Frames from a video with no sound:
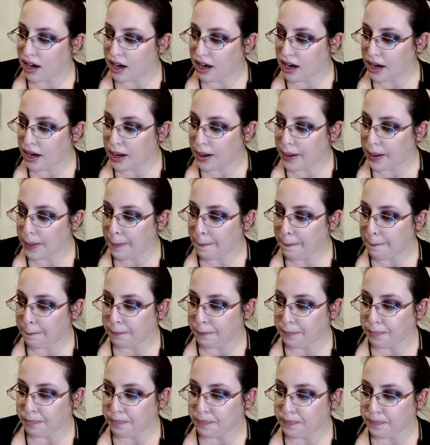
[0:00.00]

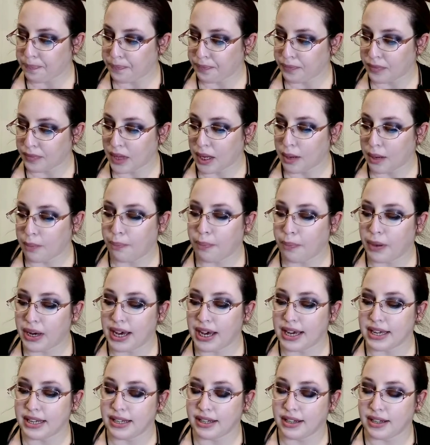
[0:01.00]
Um,
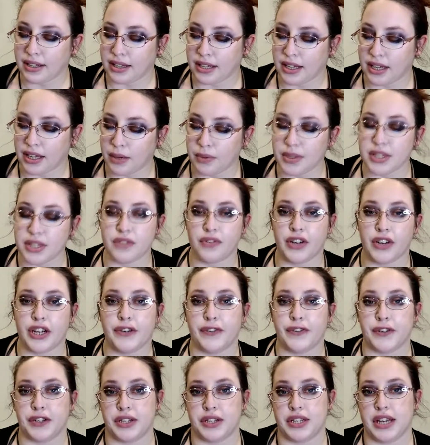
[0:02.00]
but he was the
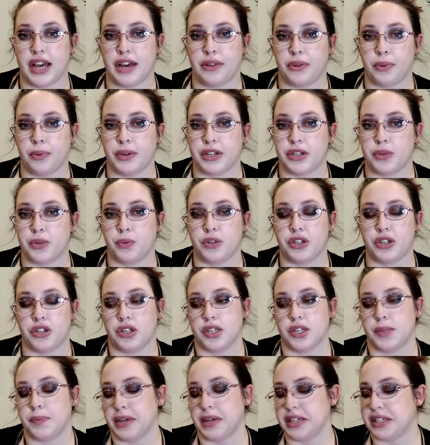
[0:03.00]
very first death, which
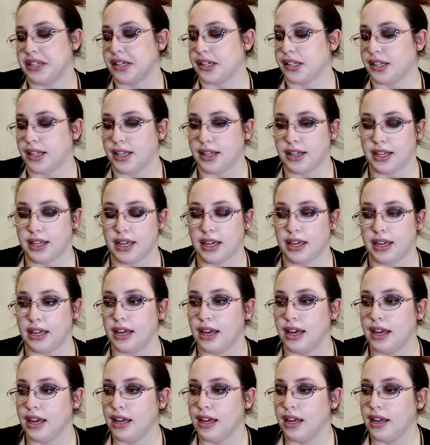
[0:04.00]
was just basically
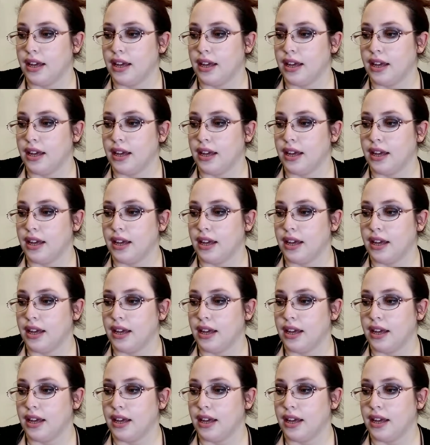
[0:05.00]
the